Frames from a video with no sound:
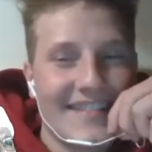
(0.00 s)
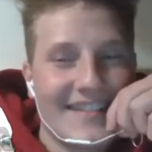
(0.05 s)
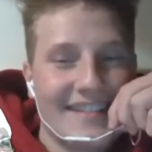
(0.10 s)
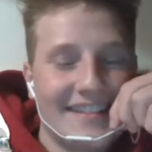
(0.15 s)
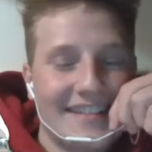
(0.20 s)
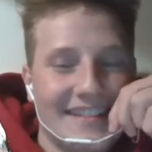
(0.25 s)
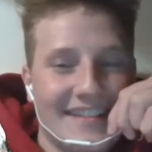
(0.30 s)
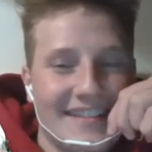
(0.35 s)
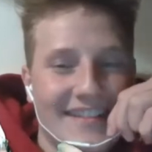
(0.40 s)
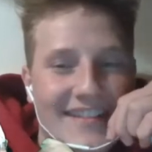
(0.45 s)

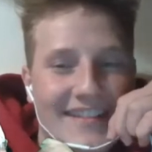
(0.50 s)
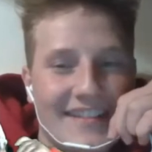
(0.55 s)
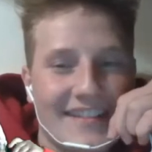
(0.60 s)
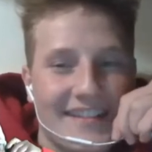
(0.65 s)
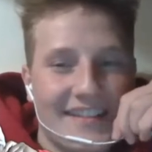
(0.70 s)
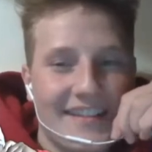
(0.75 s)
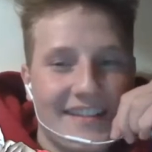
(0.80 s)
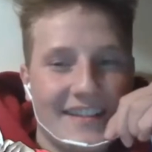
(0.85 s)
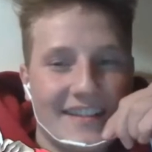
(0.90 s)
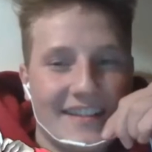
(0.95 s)

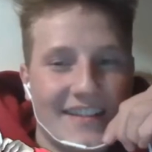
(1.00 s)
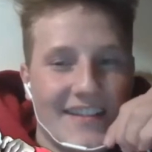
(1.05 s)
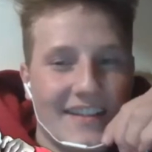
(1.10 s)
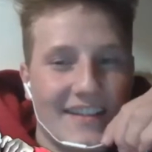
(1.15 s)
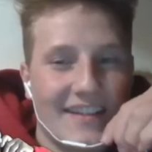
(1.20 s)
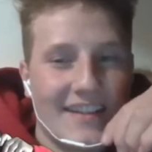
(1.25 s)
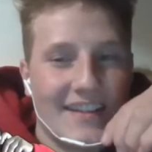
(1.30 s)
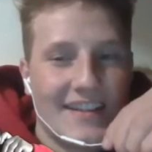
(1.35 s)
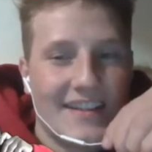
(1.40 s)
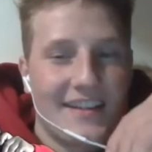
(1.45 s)

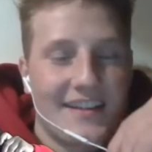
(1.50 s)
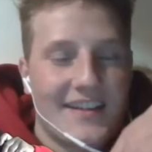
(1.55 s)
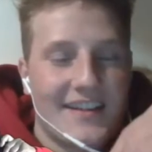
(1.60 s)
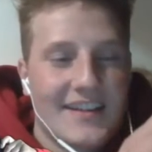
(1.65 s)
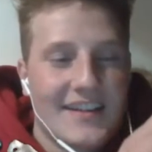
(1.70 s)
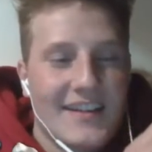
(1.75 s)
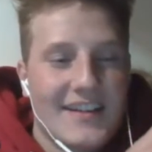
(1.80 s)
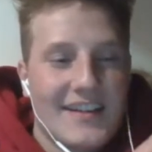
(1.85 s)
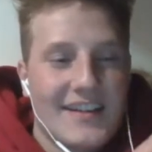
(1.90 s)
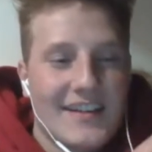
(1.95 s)

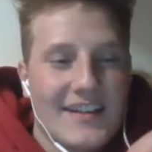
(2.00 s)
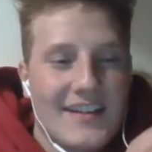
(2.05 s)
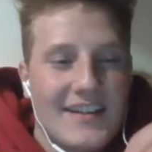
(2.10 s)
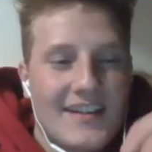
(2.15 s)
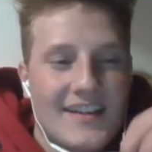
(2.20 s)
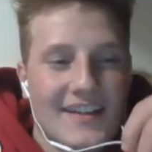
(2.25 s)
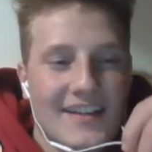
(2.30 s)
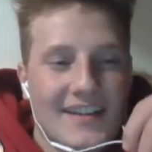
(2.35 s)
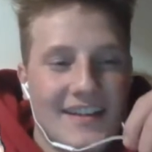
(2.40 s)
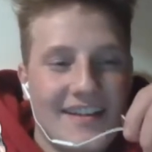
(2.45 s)

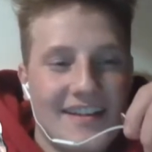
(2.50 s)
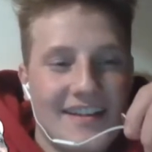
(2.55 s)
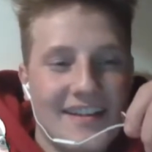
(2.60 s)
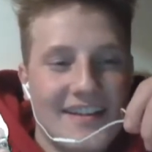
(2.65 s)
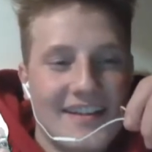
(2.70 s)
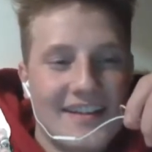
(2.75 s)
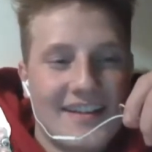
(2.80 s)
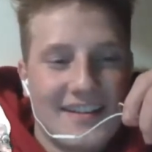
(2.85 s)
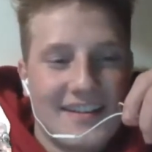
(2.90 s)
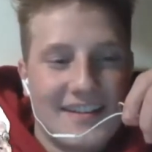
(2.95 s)

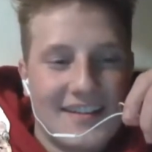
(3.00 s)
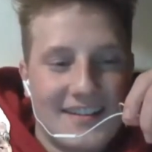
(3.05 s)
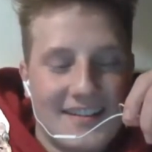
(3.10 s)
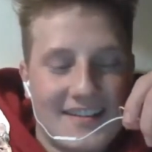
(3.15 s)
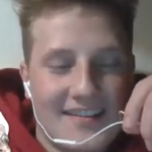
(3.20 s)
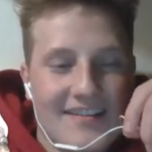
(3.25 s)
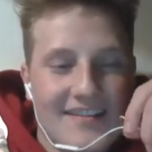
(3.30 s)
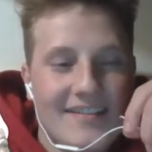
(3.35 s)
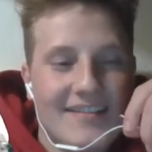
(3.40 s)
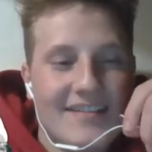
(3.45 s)

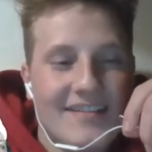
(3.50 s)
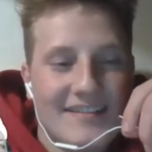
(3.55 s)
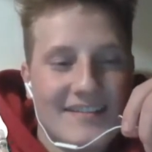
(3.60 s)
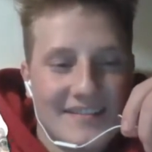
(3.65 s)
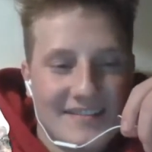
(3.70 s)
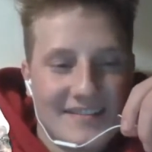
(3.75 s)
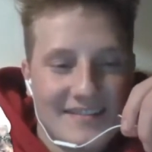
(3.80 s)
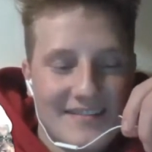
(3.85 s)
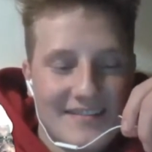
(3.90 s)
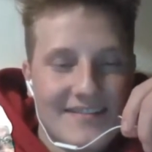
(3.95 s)

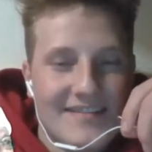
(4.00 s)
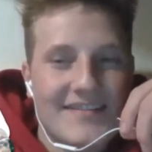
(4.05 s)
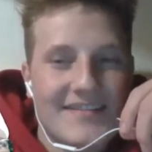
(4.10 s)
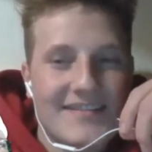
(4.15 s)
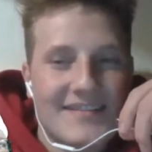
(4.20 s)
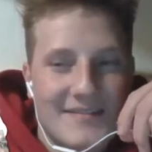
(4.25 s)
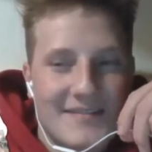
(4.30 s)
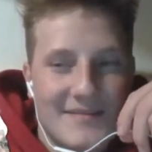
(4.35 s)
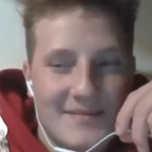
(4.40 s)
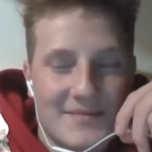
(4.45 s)

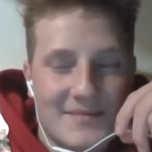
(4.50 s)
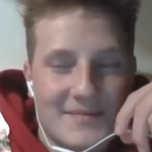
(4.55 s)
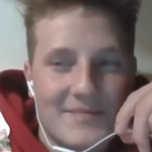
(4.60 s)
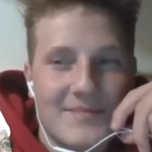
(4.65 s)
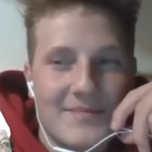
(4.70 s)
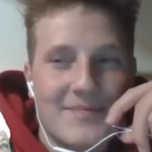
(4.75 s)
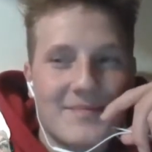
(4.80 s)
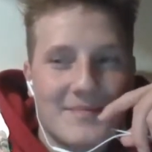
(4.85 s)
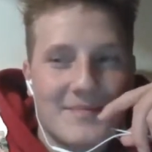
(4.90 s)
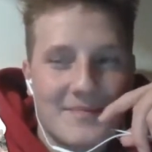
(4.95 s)

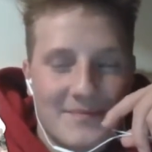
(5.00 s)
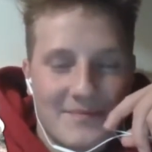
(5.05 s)
[no speech]